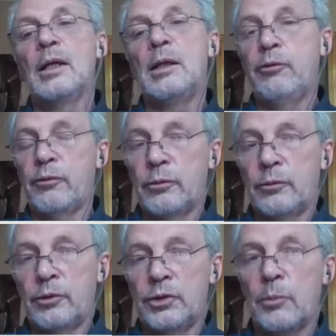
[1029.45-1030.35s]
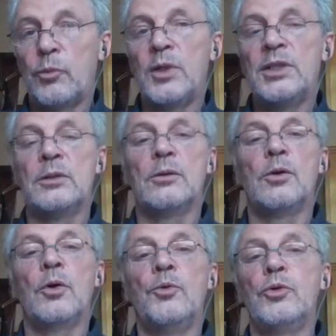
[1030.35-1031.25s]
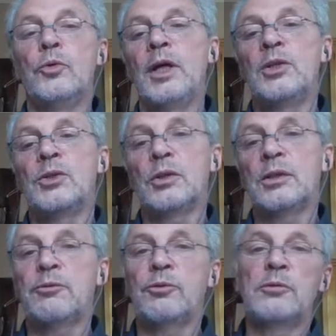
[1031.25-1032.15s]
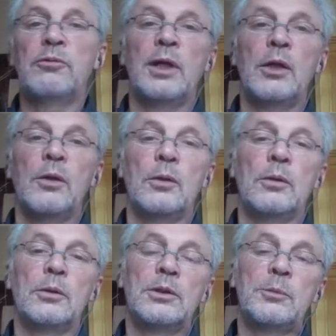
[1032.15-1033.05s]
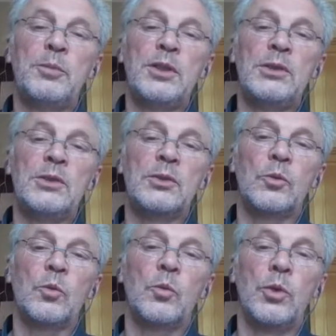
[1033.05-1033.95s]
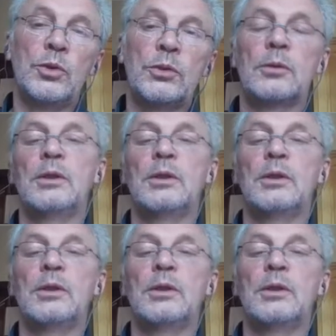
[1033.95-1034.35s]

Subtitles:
If for some reason a new exotic fruit fly species would